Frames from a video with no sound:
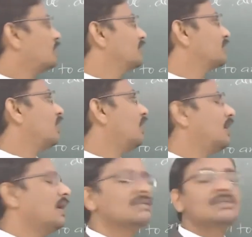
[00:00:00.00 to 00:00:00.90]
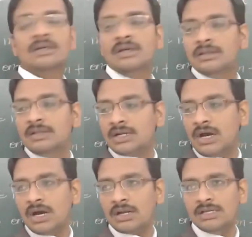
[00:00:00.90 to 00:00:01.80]
is called as, the
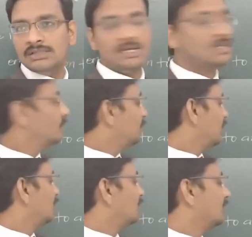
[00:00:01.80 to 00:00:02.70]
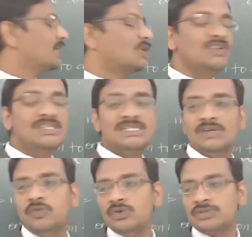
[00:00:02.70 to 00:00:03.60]
torque is nothing but the twisting
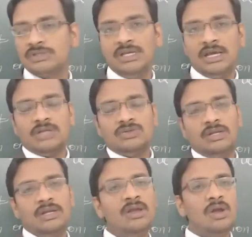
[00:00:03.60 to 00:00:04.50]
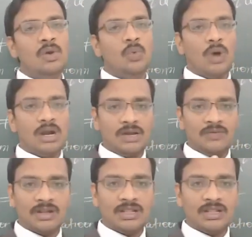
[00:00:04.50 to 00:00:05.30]
force. Here actually whatever the